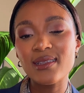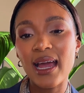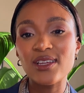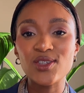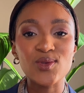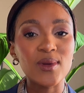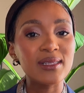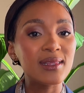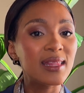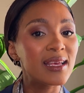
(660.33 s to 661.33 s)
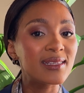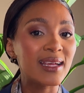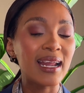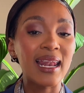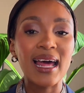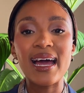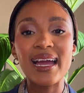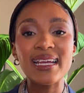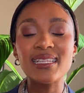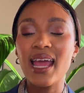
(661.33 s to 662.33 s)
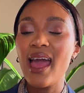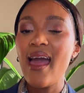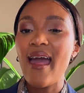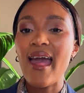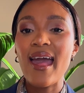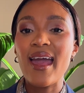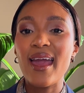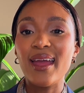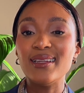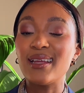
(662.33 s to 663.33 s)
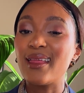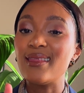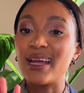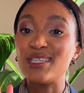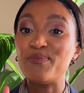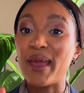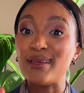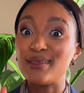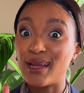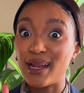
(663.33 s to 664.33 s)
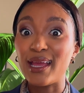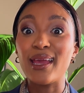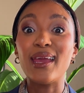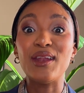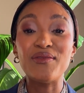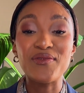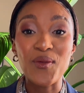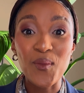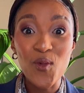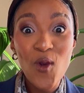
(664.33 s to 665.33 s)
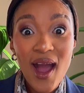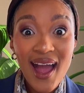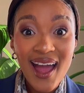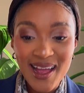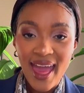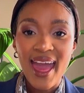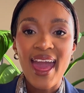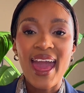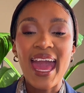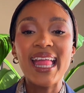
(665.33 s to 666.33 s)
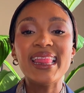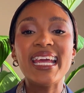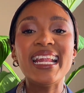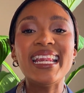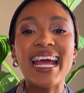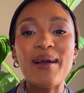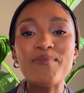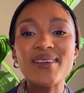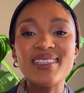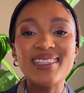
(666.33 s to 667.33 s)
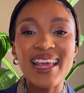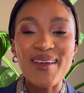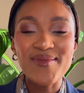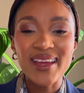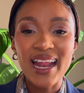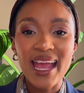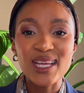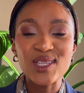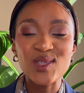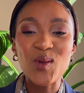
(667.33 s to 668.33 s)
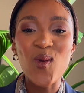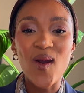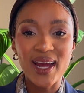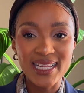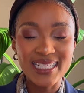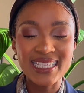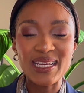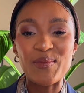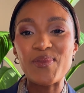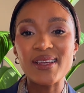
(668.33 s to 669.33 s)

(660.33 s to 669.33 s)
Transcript: I just want things that are light, and that's basically it for moi. And then number 7 is quality